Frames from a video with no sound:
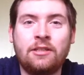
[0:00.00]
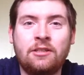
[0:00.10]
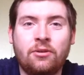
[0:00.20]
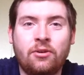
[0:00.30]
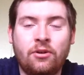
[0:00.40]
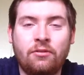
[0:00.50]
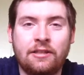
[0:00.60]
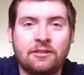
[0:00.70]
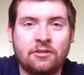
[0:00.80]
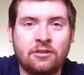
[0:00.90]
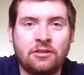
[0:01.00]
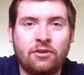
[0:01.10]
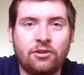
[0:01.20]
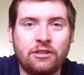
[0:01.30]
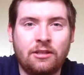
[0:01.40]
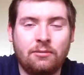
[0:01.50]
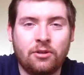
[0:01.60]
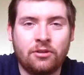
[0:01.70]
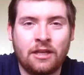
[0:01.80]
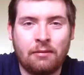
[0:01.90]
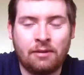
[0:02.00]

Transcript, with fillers: Stone Cold wrestle, just focus on him the whole time.